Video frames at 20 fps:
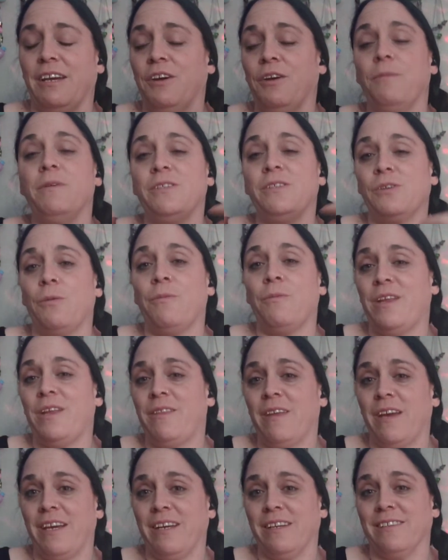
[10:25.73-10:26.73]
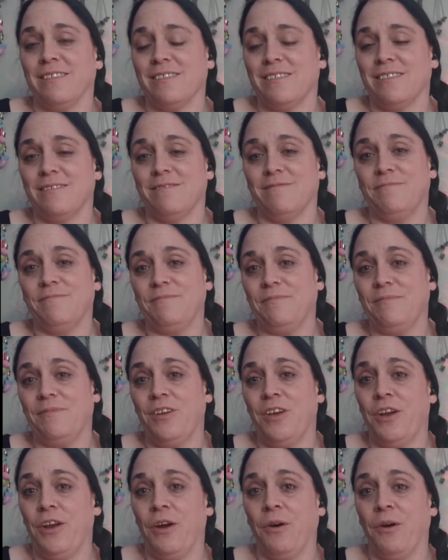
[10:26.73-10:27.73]
be so many things,
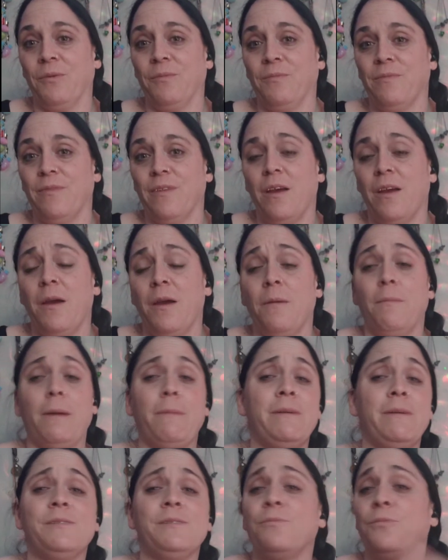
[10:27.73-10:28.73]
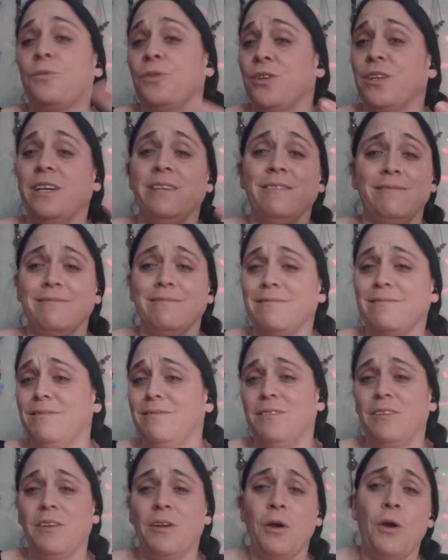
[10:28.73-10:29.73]
you know. Maybe some really
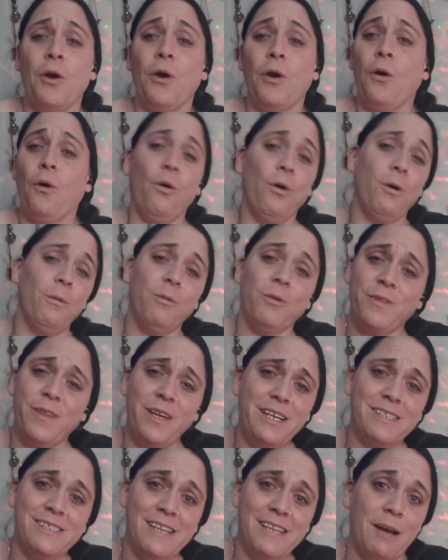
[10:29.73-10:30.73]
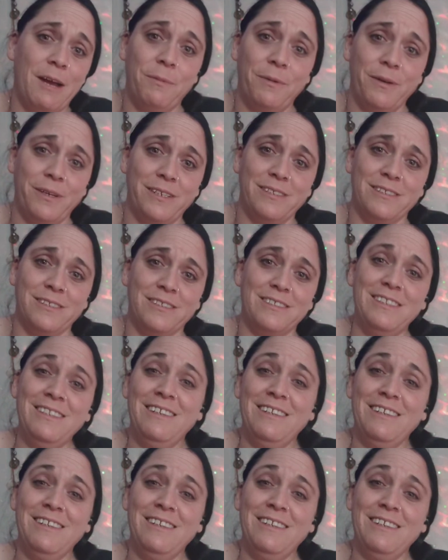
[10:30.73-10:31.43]
horrible things happened